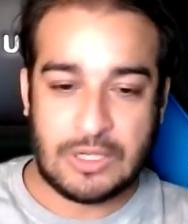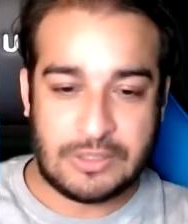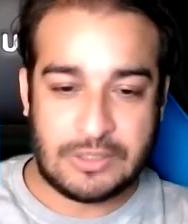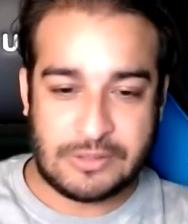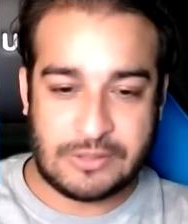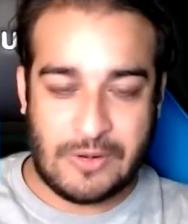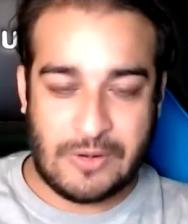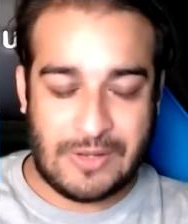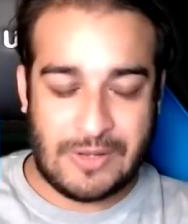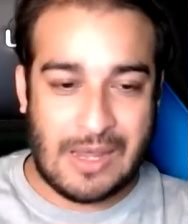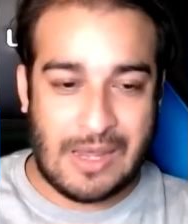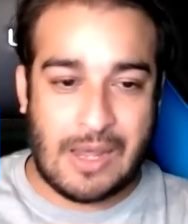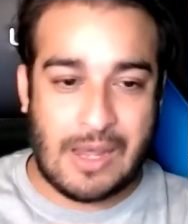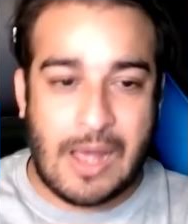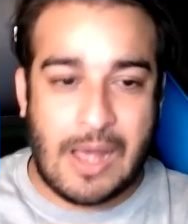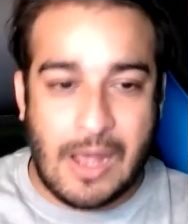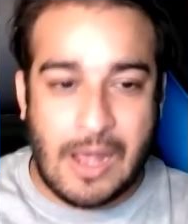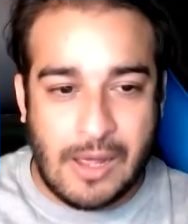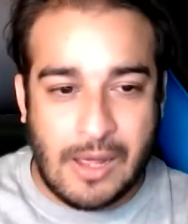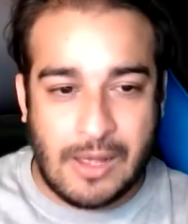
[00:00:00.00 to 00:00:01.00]
So
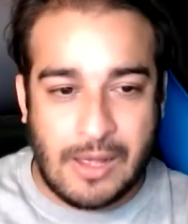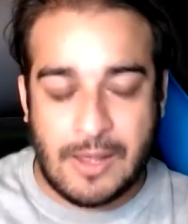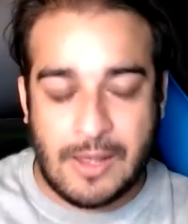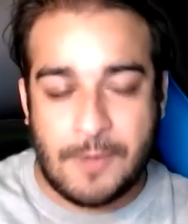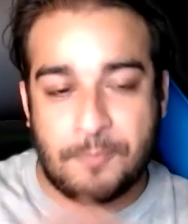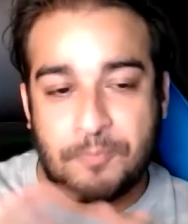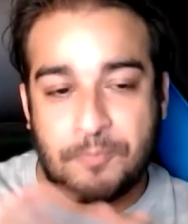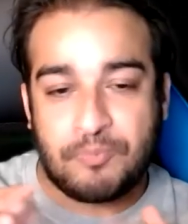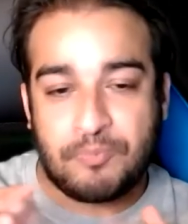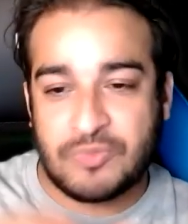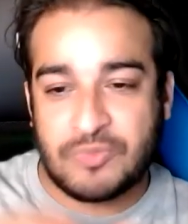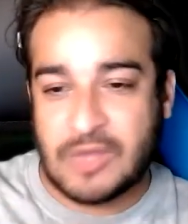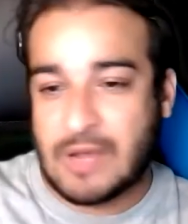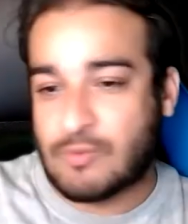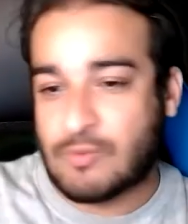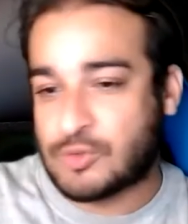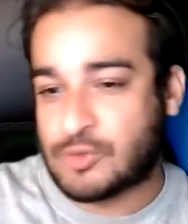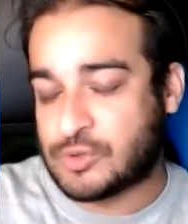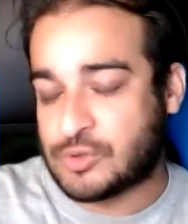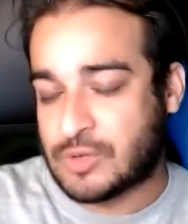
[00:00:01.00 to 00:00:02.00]
yeah,
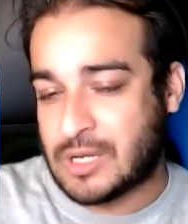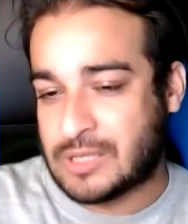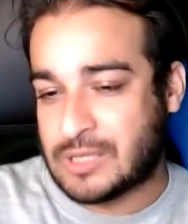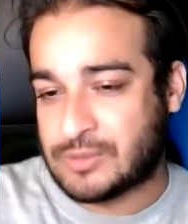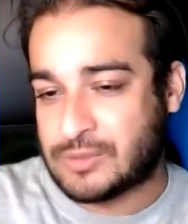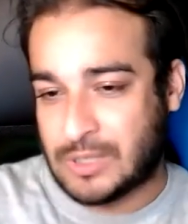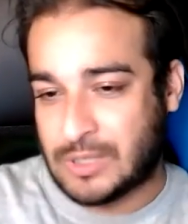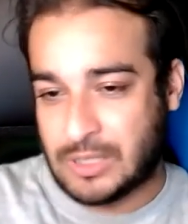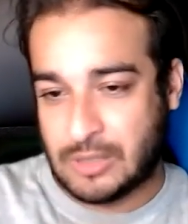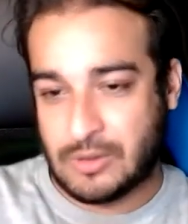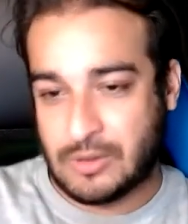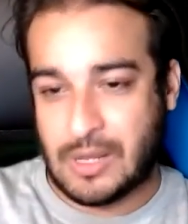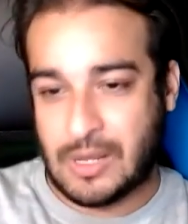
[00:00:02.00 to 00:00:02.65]
that was today's video.